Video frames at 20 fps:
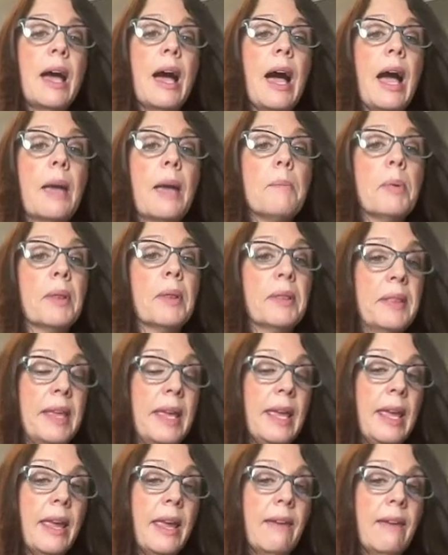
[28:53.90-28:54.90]
I
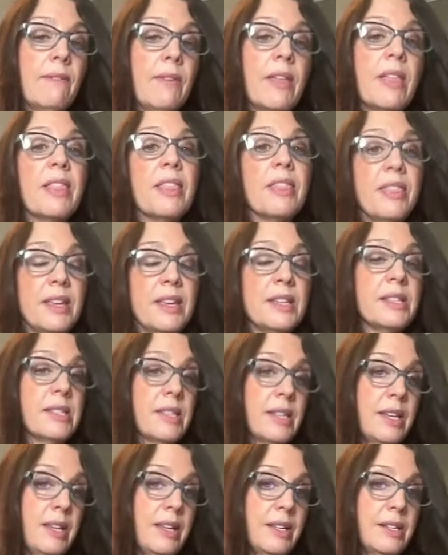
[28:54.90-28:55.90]
believe this
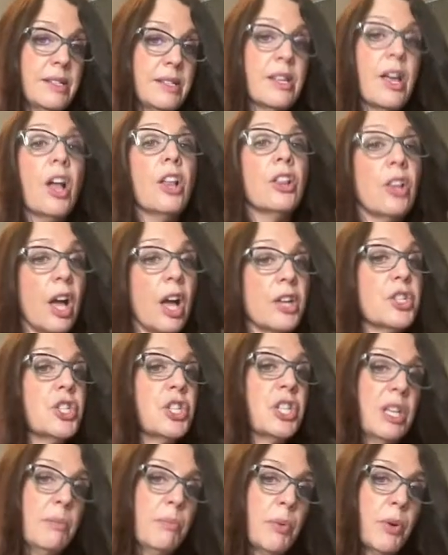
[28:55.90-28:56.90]
is a lot
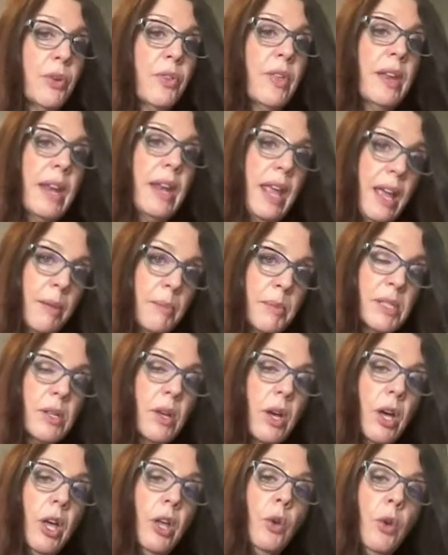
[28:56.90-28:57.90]
cheaper than
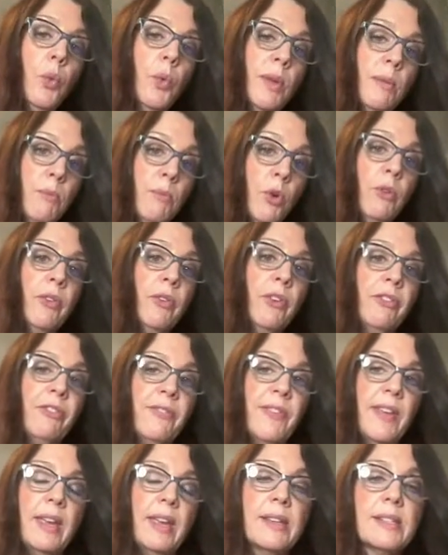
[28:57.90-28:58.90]
Amazon removal
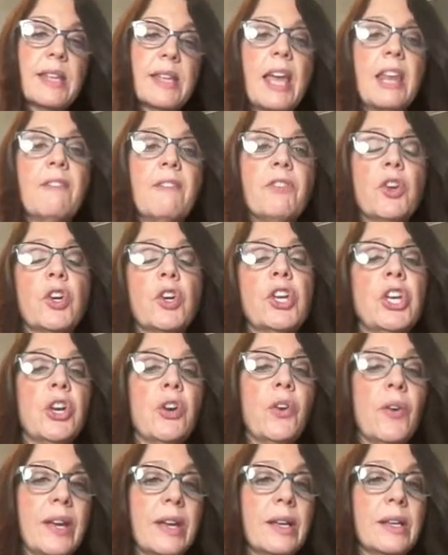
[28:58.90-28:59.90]
fees. And if you're
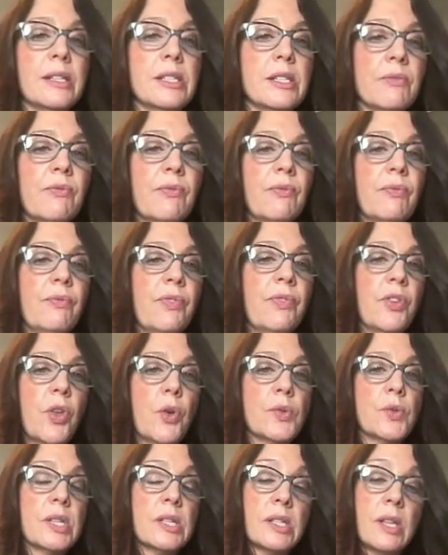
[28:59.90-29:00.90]
curious, for
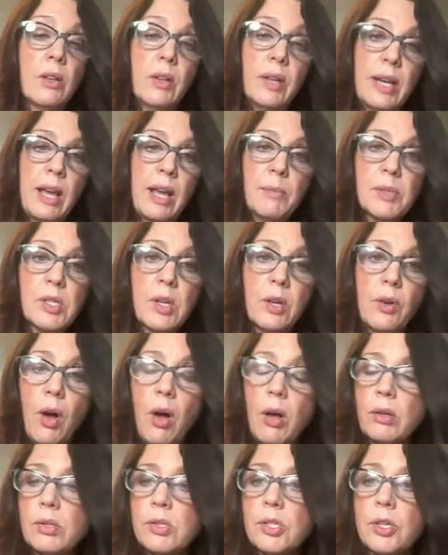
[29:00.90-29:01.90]
those that sell on Amazon
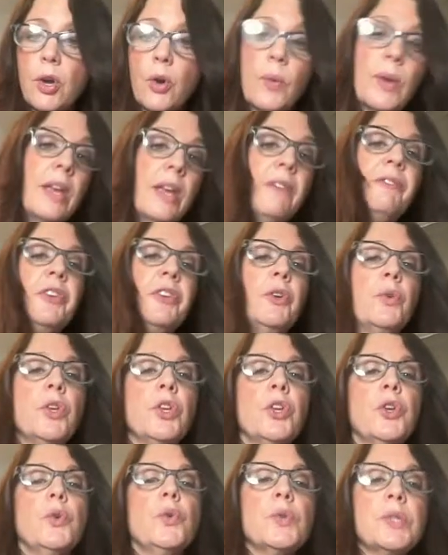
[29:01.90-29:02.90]
also, if you
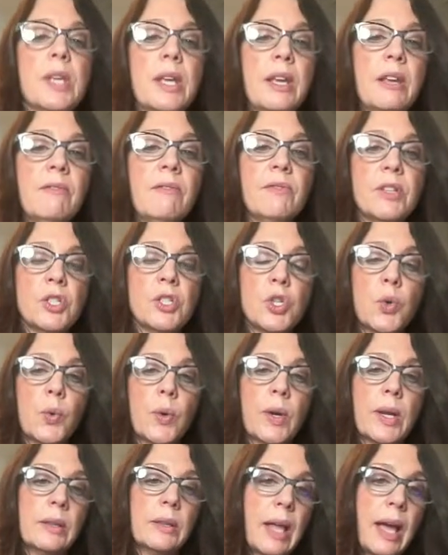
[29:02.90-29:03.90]
use
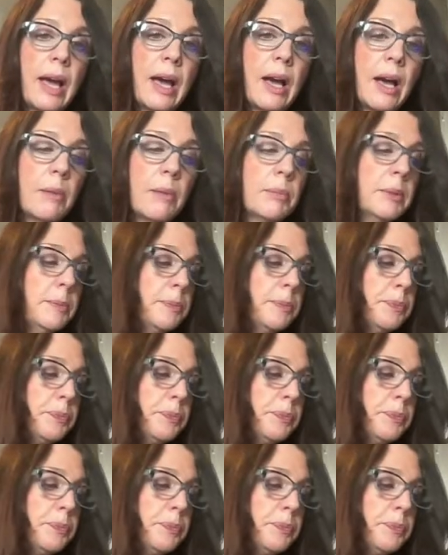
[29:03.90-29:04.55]
Inventory Lab,